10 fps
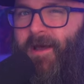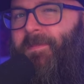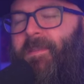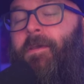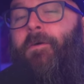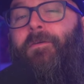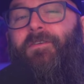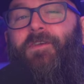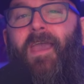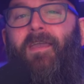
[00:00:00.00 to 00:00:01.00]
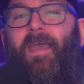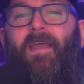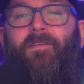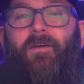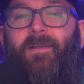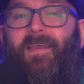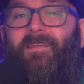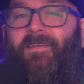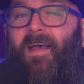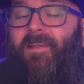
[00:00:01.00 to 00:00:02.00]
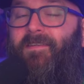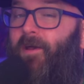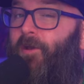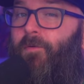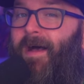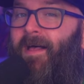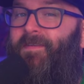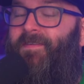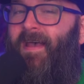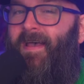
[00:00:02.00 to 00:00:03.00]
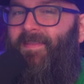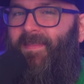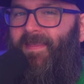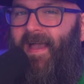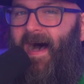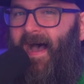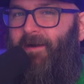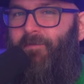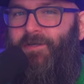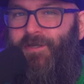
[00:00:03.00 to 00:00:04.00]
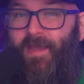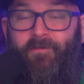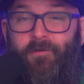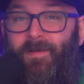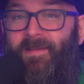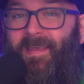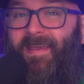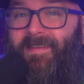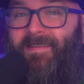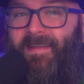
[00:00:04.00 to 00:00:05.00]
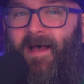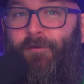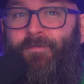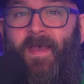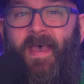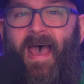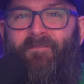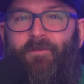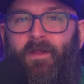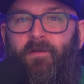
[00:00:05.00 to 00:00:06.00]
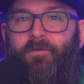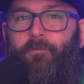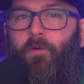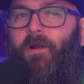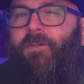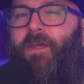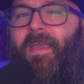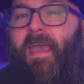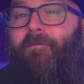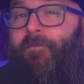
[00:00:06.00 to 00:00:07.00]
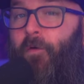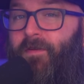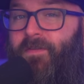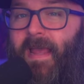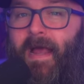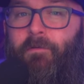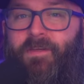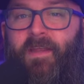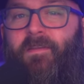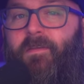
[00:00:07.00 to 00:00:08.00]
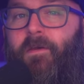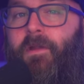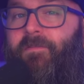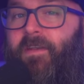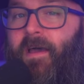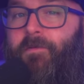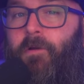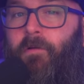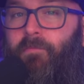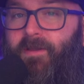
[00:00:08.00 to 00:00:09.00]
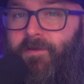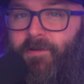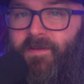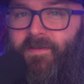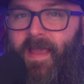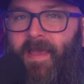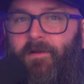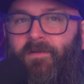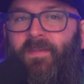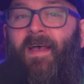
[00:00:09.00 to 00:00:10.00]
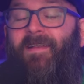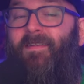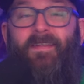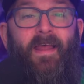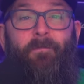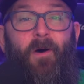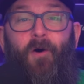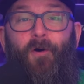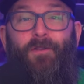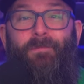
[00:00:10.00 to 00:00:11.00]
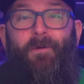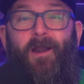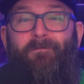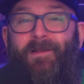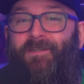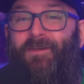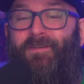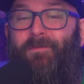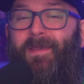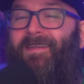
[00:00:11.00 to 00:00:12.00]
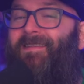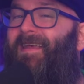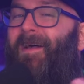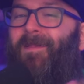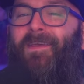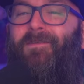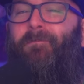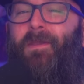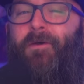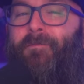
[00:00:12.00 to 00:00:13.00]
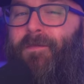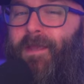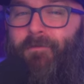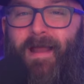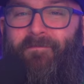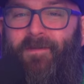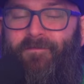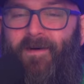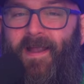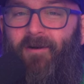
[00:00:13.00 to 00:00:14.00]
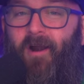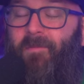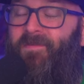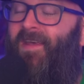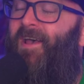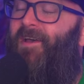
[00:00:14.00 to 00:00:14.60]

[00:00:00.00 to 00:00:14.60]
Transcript: up the dukes, JK turned his sights on who else than the Irish government itself. After years of work, JK forced the Irish Institute of Industrial Research and Standards to set up a whole department just so he could sell his beautifully crafted firearms